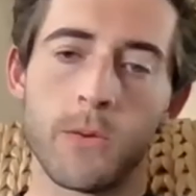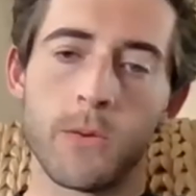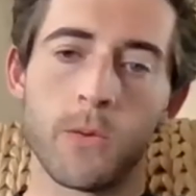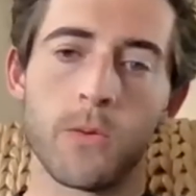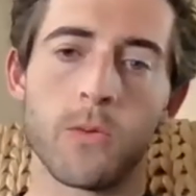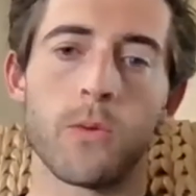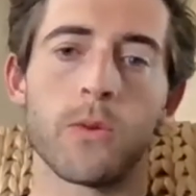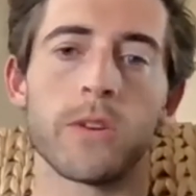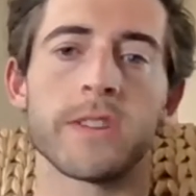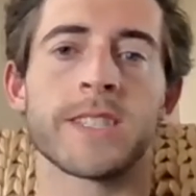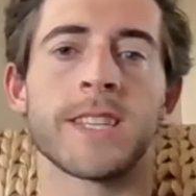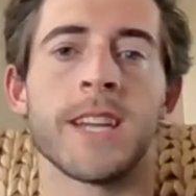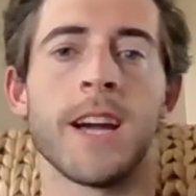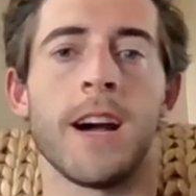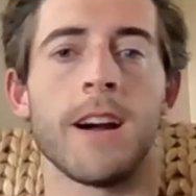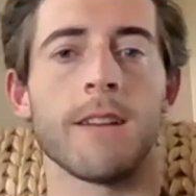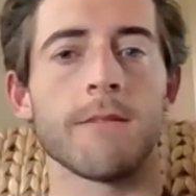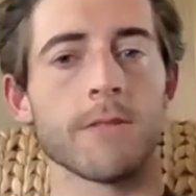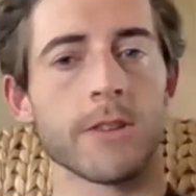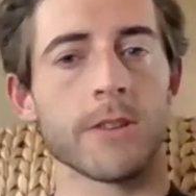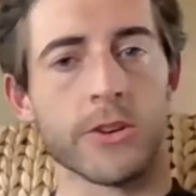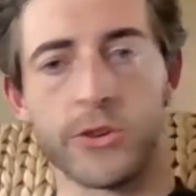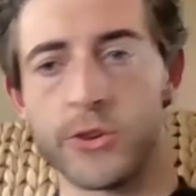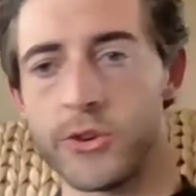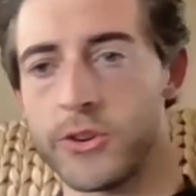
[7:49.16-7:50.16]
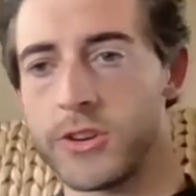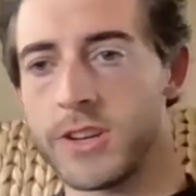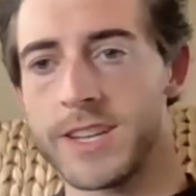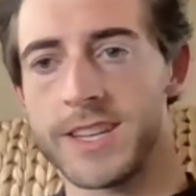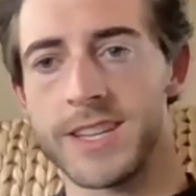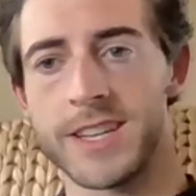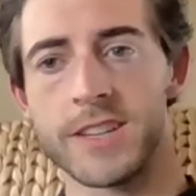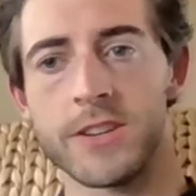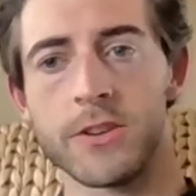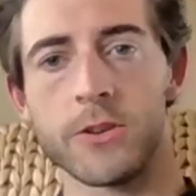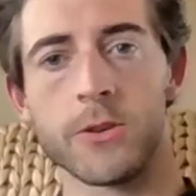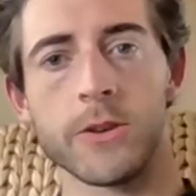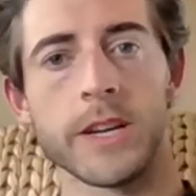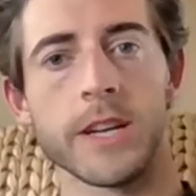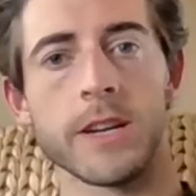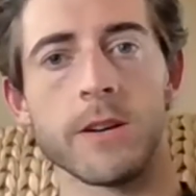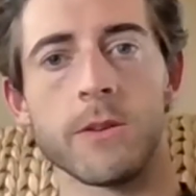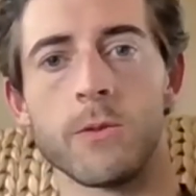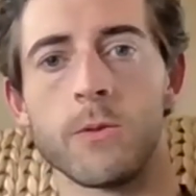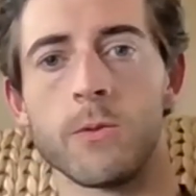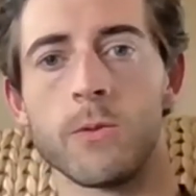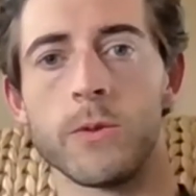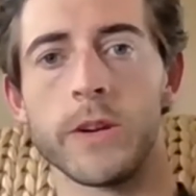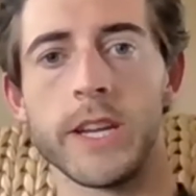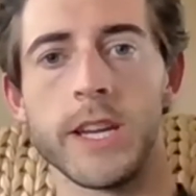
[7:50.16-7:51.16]
was not recruited to do it.
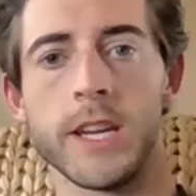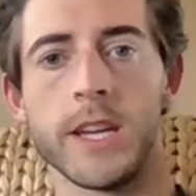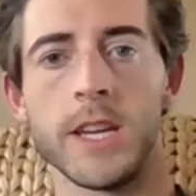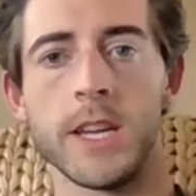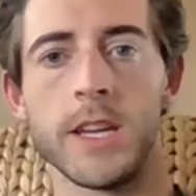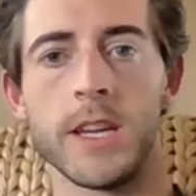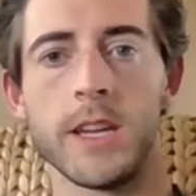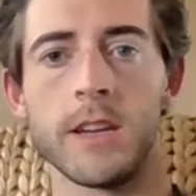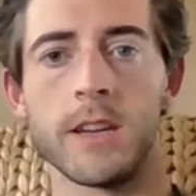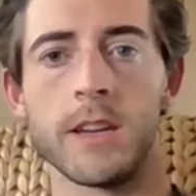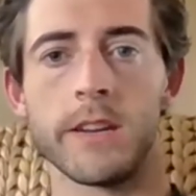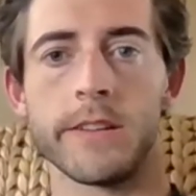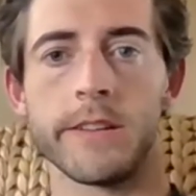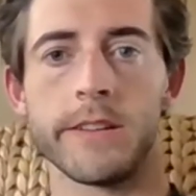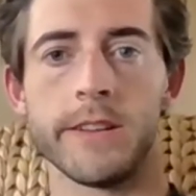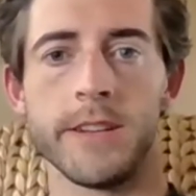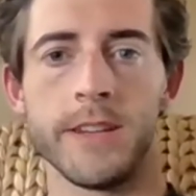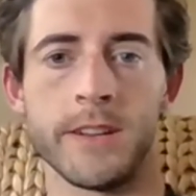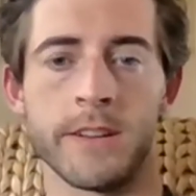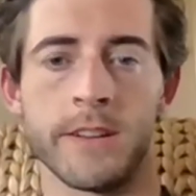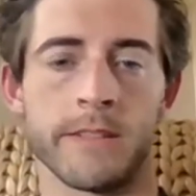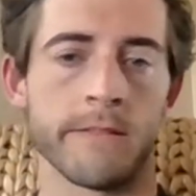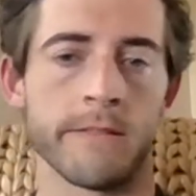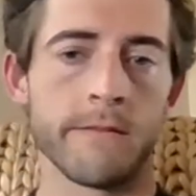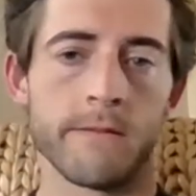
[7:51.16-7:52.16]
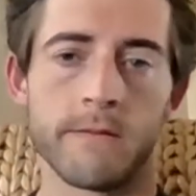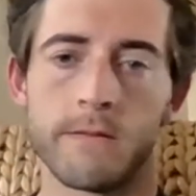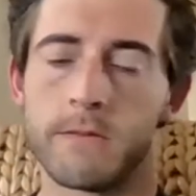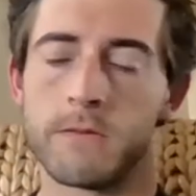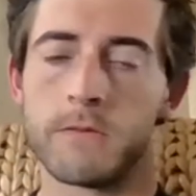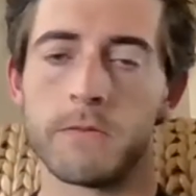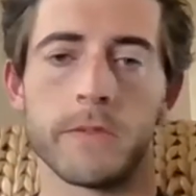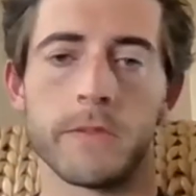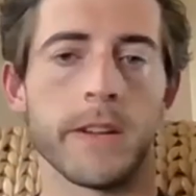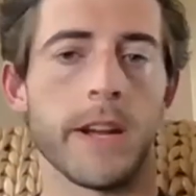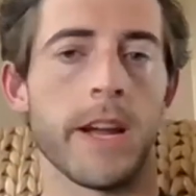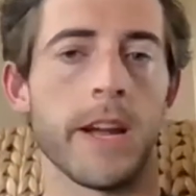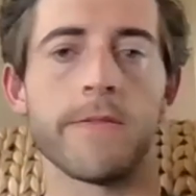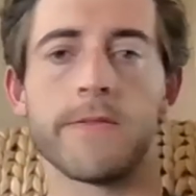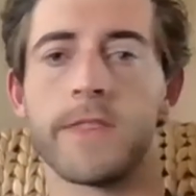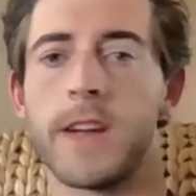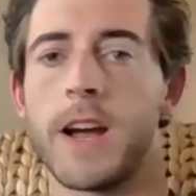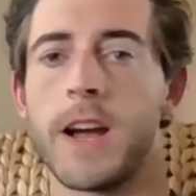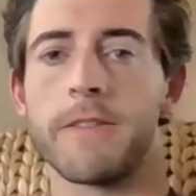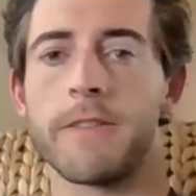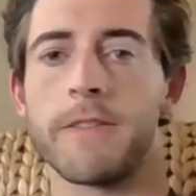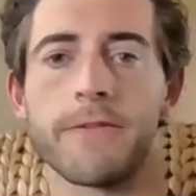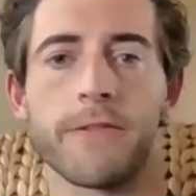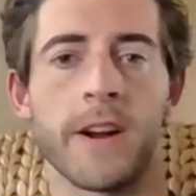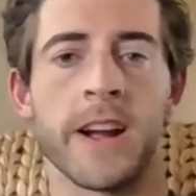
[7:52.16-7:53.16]
We, you know, I've
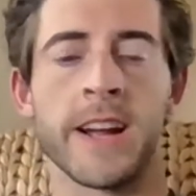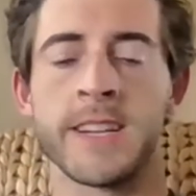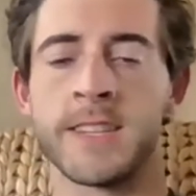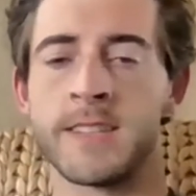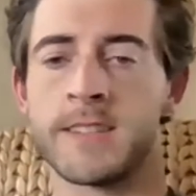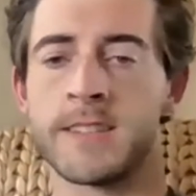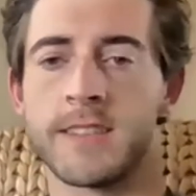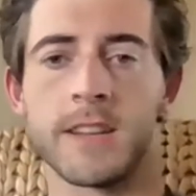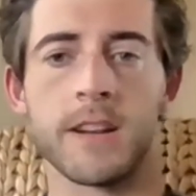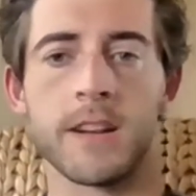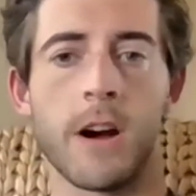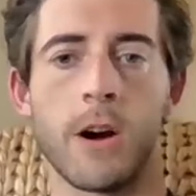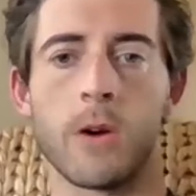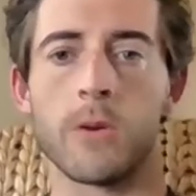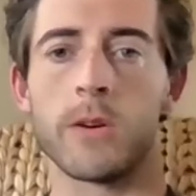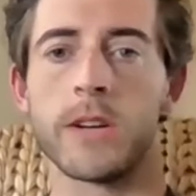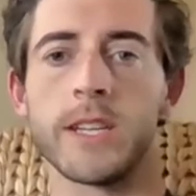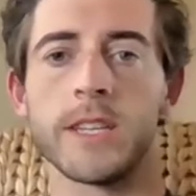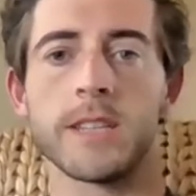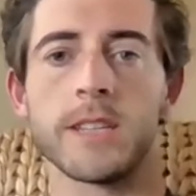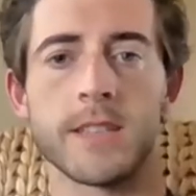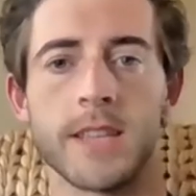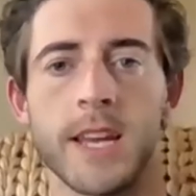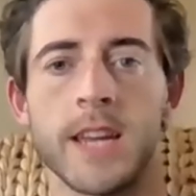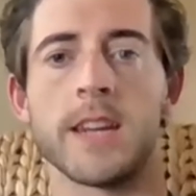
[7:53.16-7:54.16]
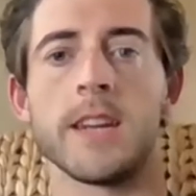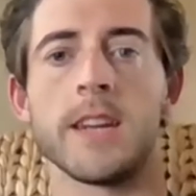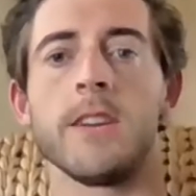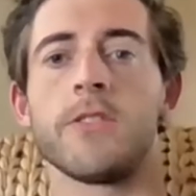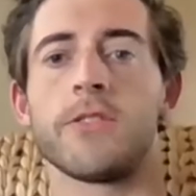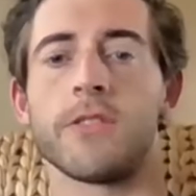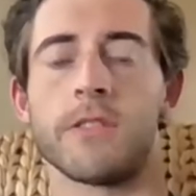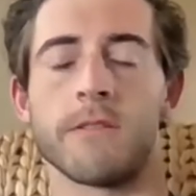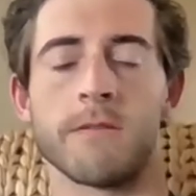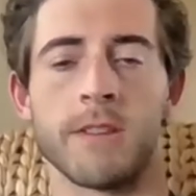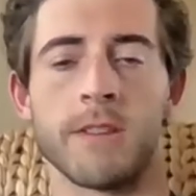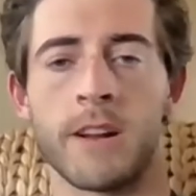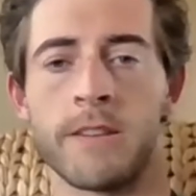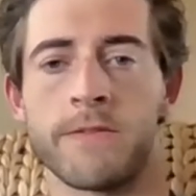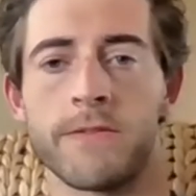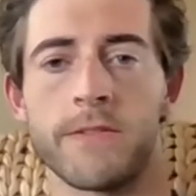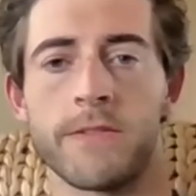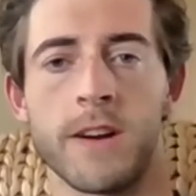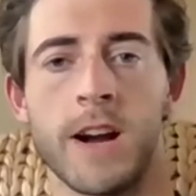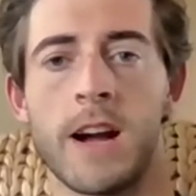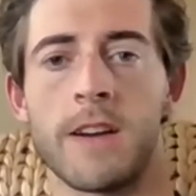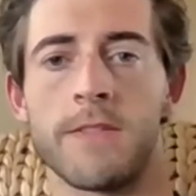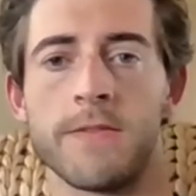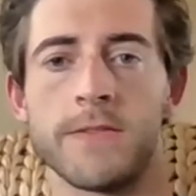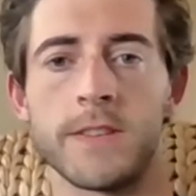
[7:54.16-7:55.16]
got friends that always say you should run for
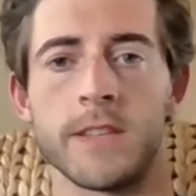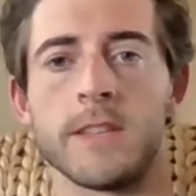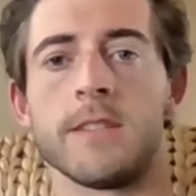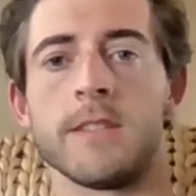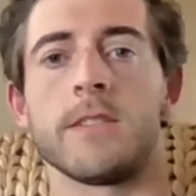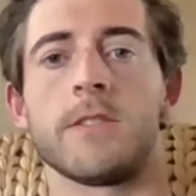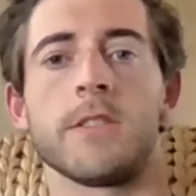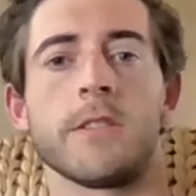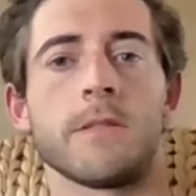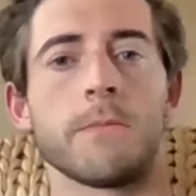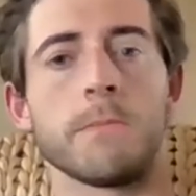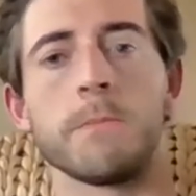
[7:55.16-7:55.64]
office. Just